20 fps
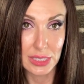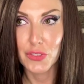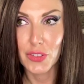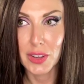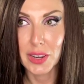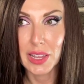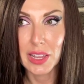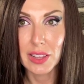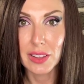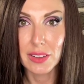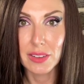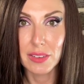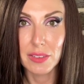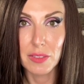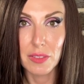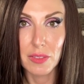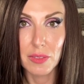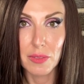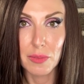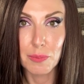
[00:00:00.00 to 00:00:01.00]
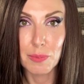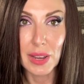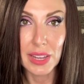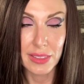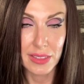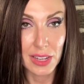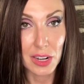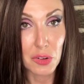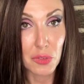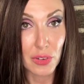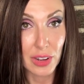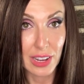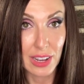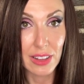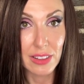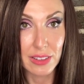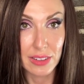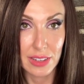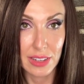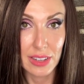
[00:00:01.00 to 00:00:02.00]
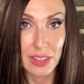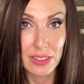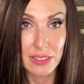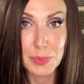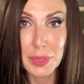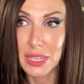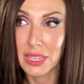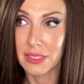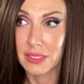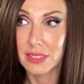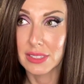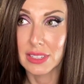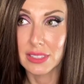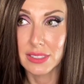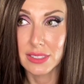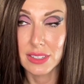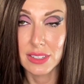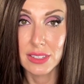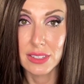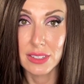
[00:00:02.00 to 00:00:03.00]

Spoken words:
Freddie made that a reality because he's